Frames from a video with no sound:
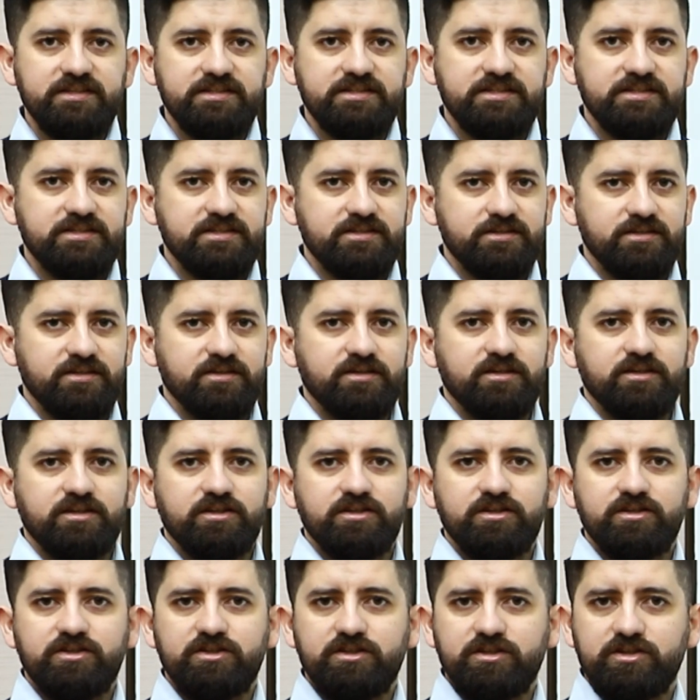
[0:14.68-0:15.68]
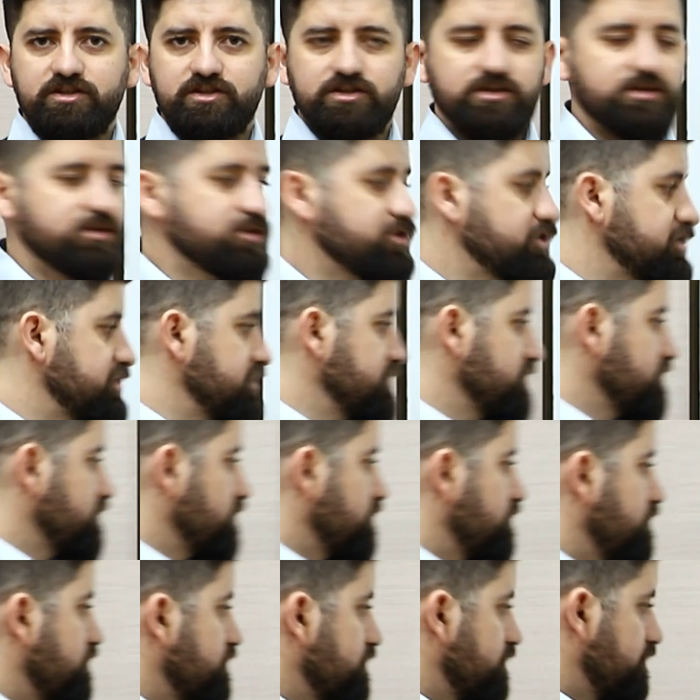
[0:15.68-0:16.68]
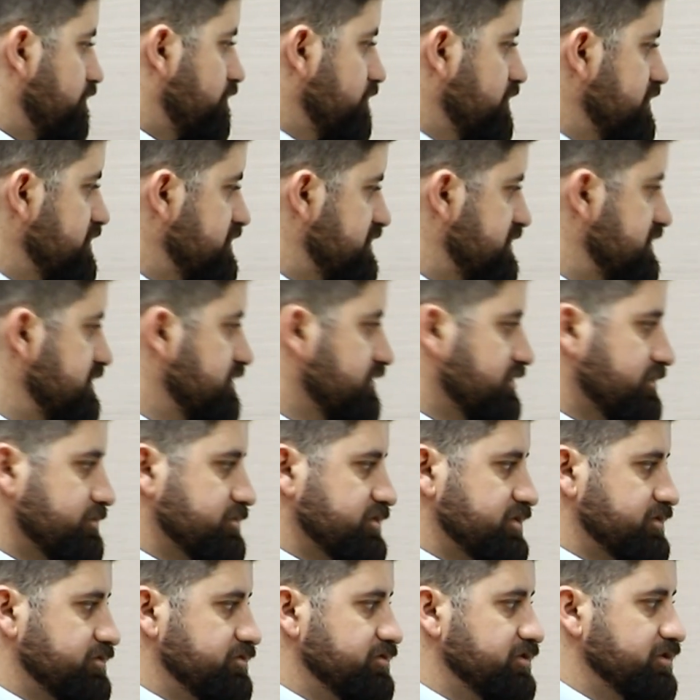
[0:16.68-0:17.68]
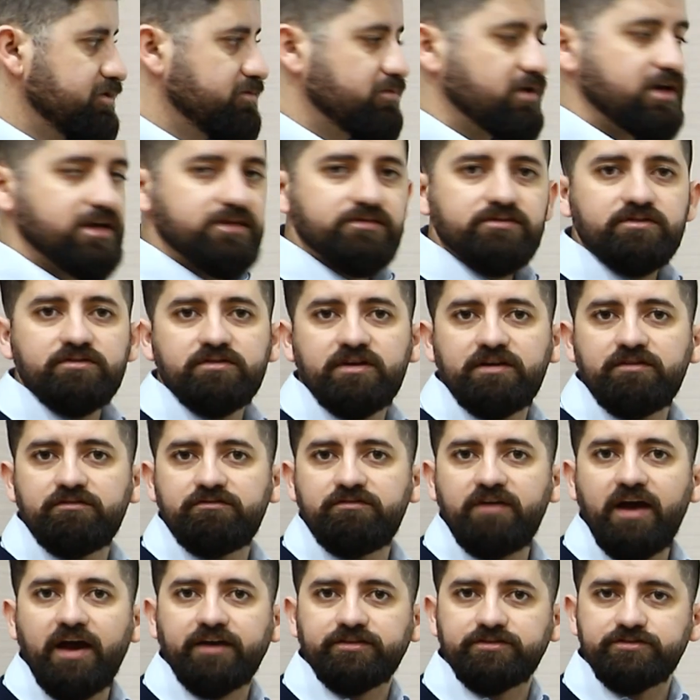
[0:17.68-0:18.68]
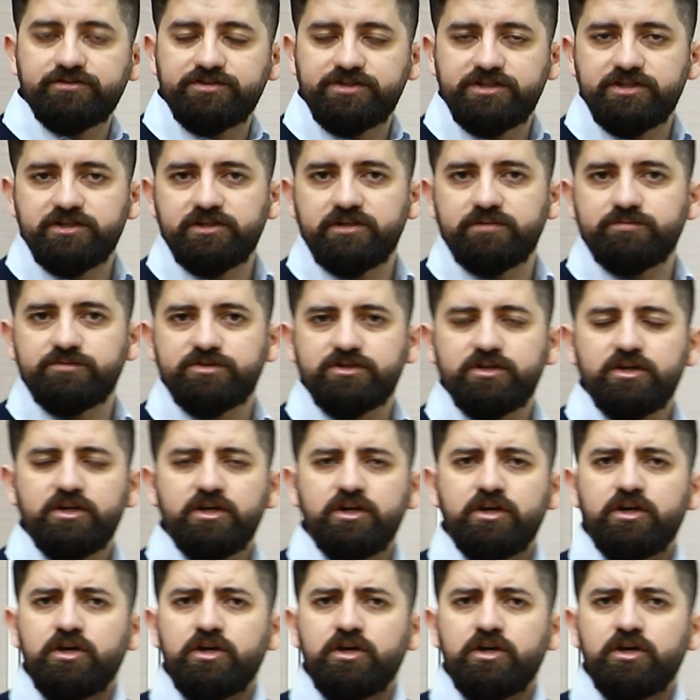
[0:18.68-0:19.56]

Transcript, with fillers: these two theorems, the remainder and factor theorems.